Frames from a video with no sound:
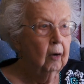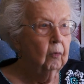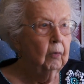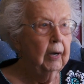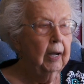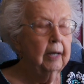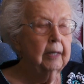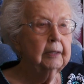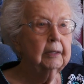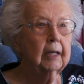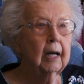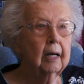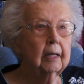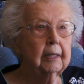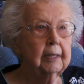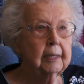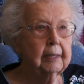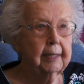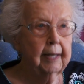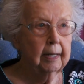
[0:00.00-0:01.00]
We had
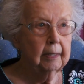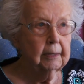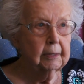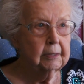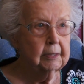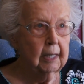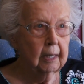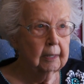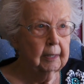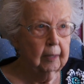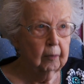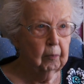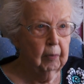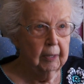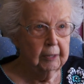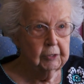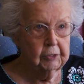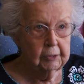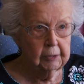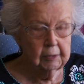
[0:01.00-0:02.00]
catatonic
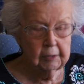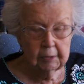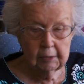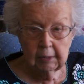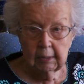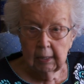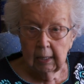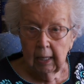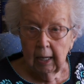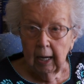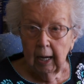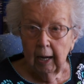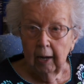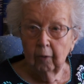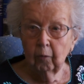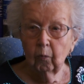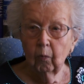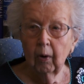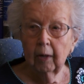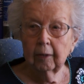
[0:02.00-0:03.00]
patients,
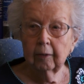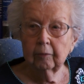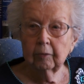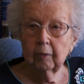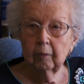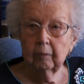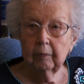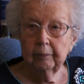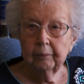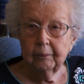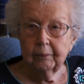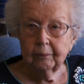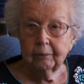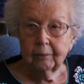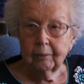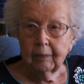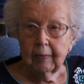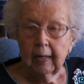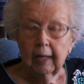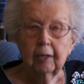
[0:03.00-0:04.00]
and one of them,
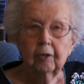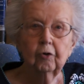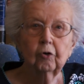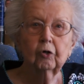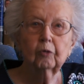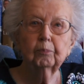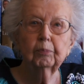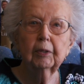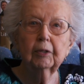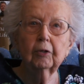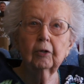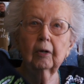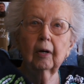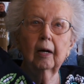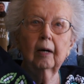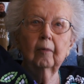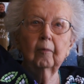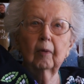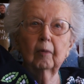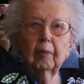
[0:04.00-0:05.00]
you could put her
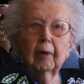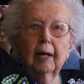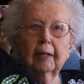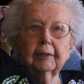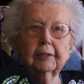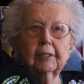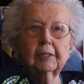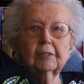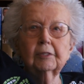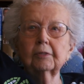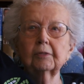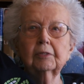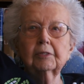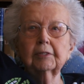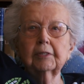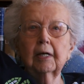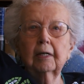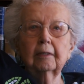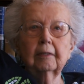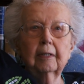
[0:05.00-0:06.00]
arm up like this and
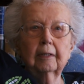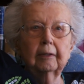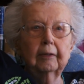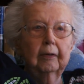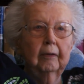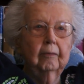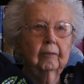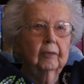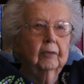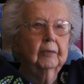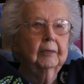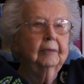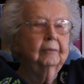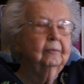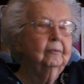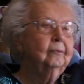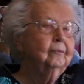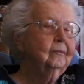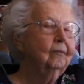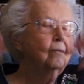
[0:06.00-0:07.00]
stay there, you know. And
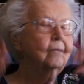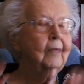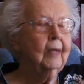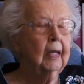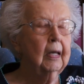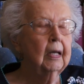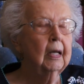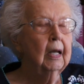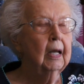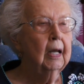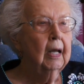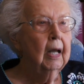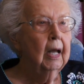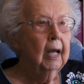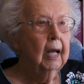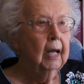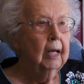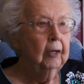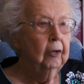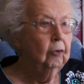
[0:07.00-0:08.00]

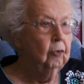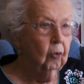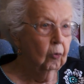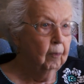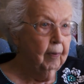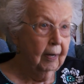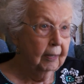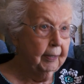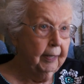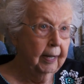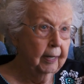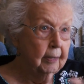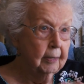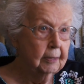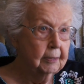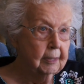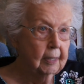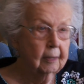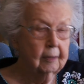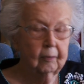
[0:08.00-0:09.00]
you know about
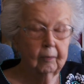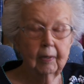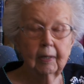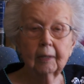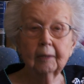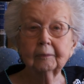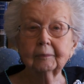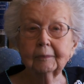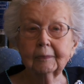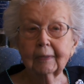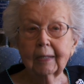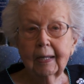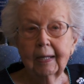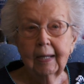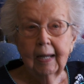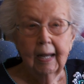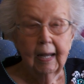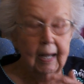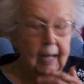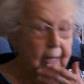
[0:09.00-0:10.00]
catatonic. Well,
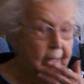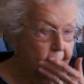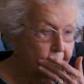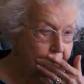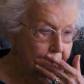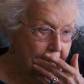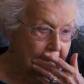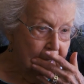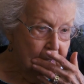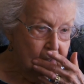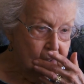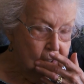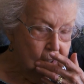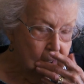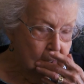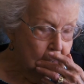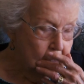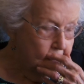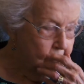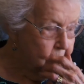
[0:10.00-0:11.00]
anyway,
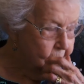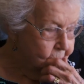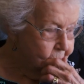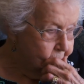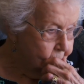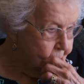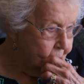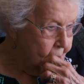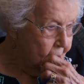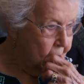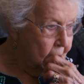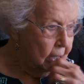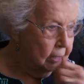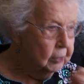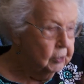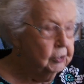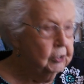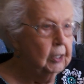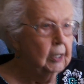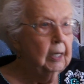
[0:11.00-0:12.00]
she,
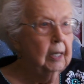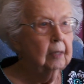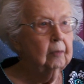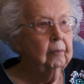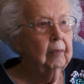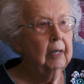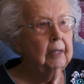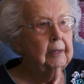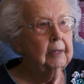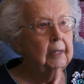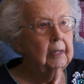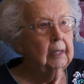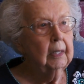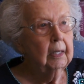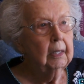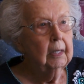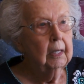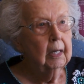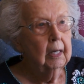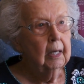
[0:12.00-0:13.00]
she had been
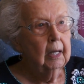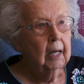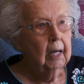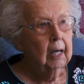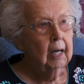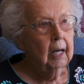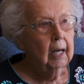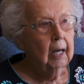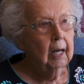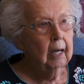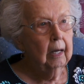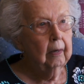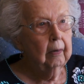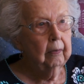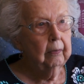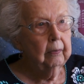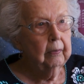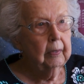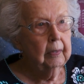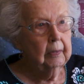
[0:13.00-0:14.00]

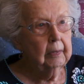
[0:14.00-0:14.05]
uh,